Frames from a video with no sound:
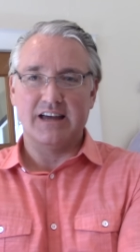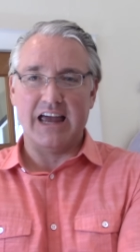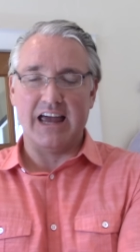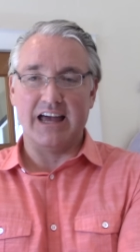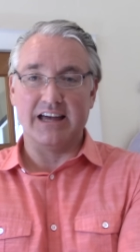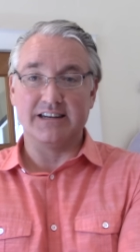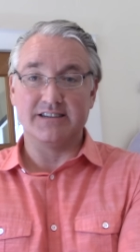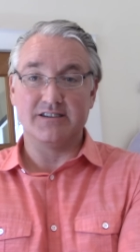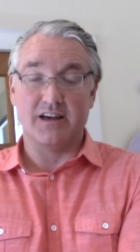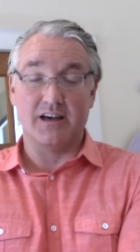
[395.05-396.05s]

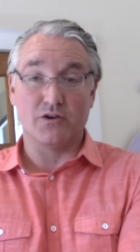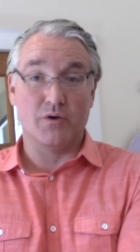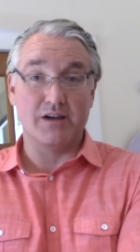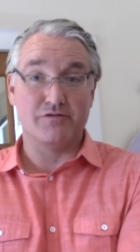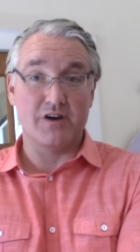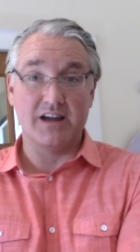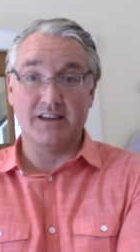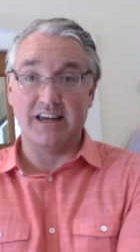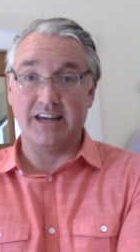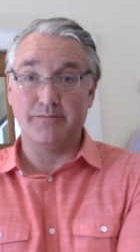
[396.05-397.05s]
And uh, quite
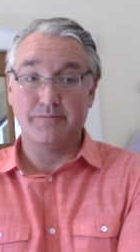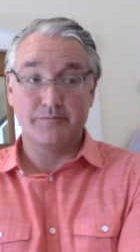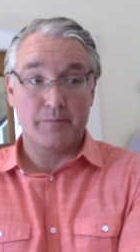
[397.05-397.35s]
frankly,